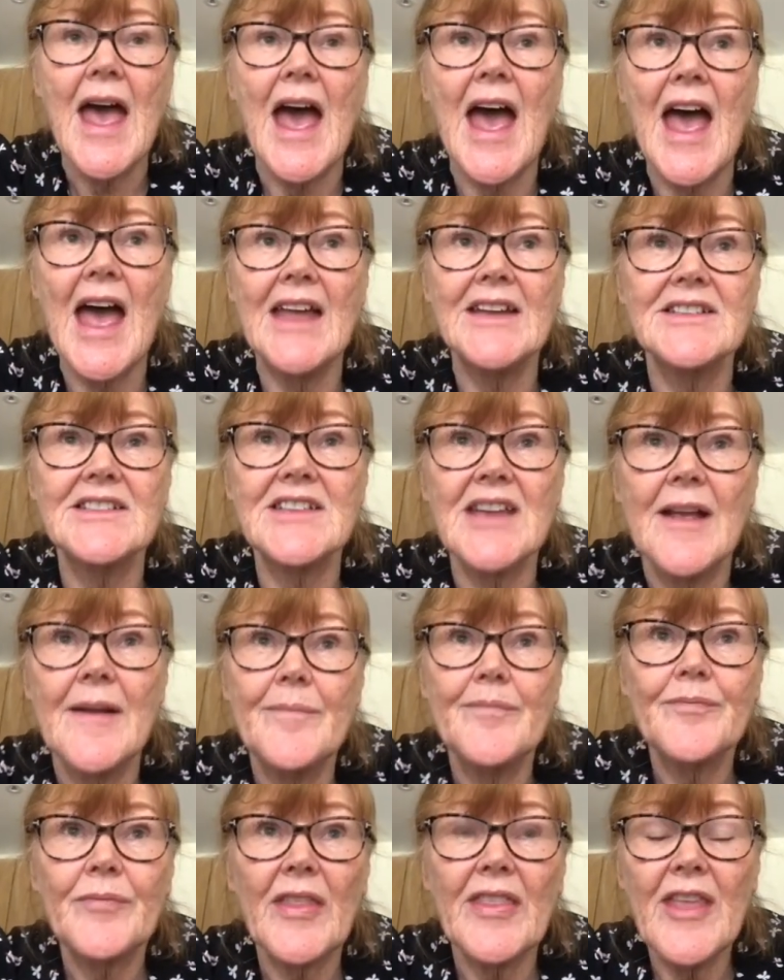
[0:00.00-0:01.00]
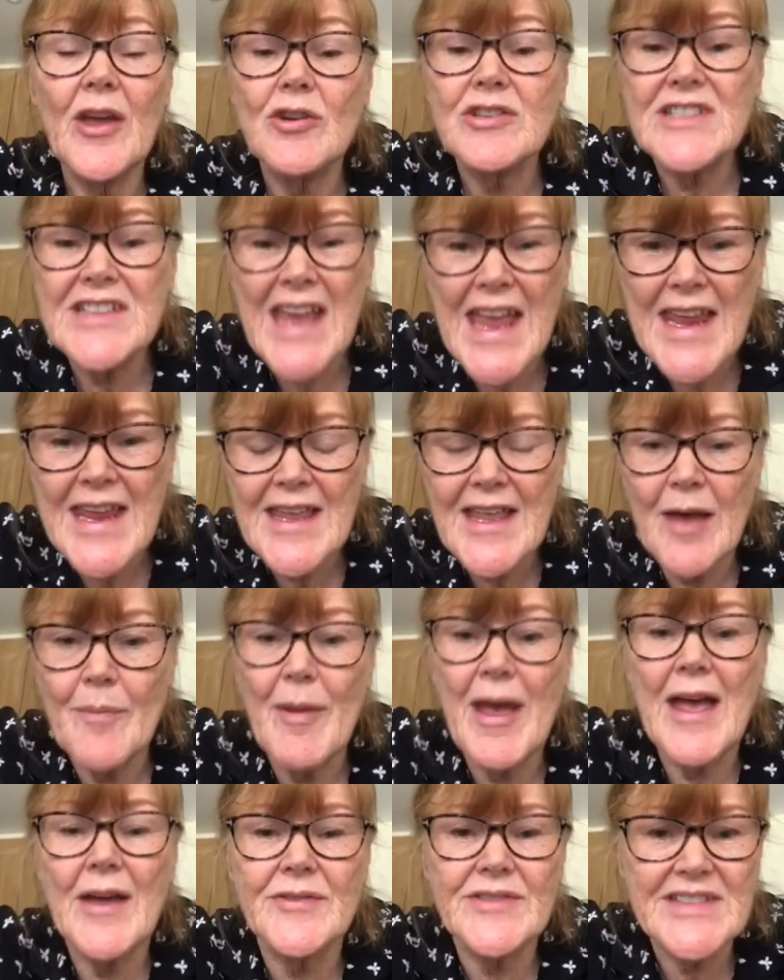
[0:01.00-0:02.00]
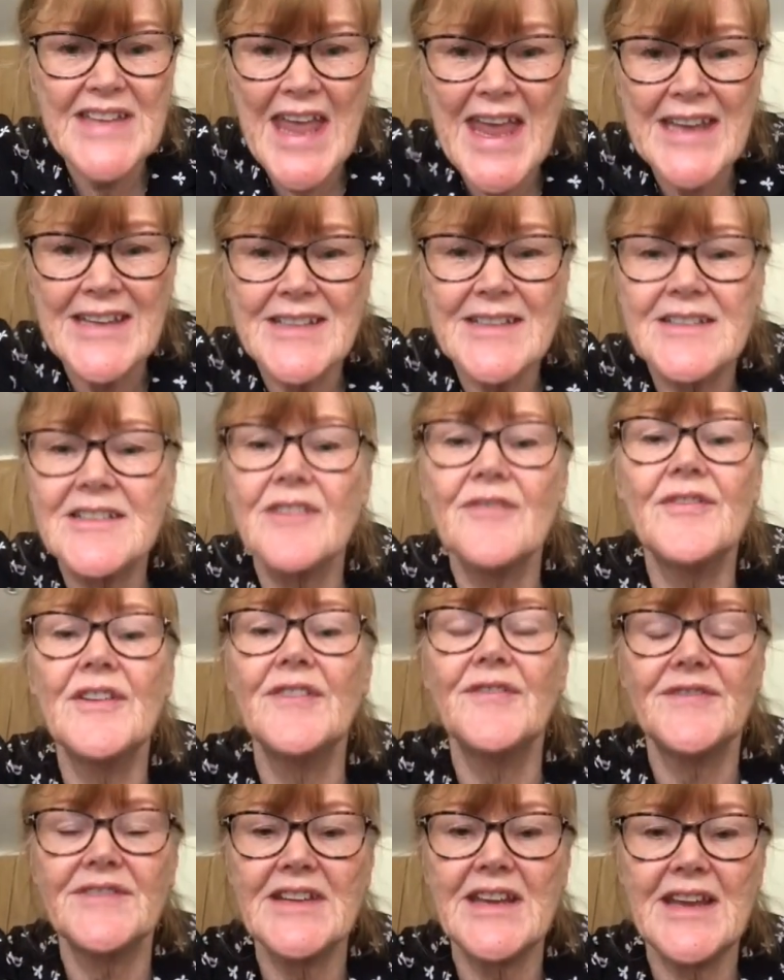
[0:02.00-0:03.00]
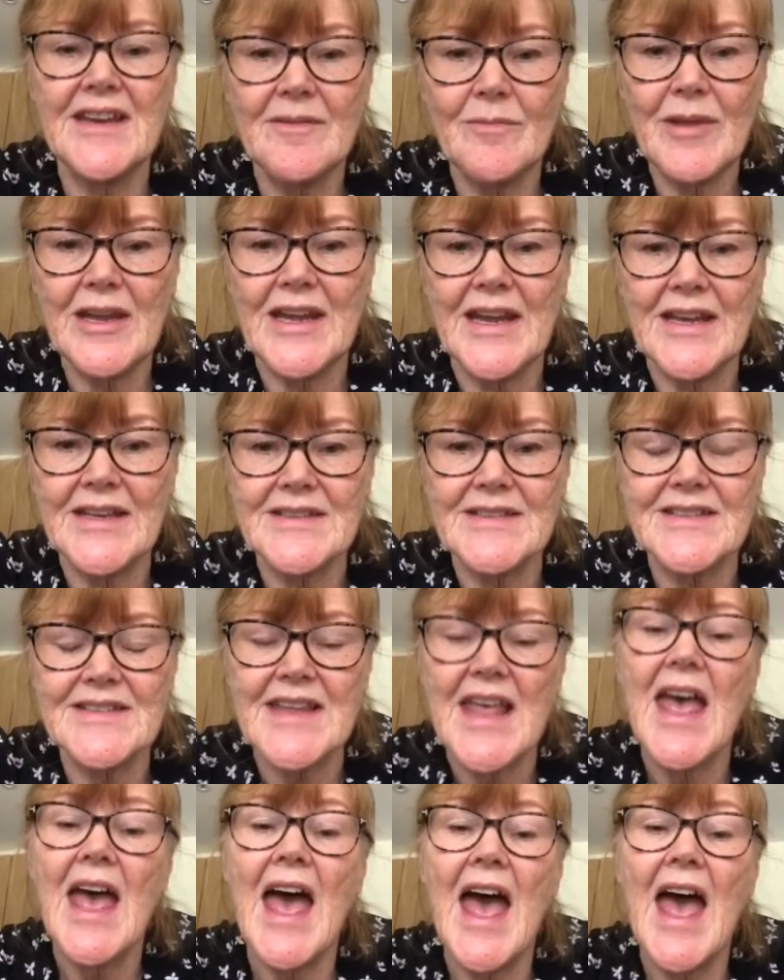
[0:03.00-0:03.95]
and they'll take about 10 to 15 minutes.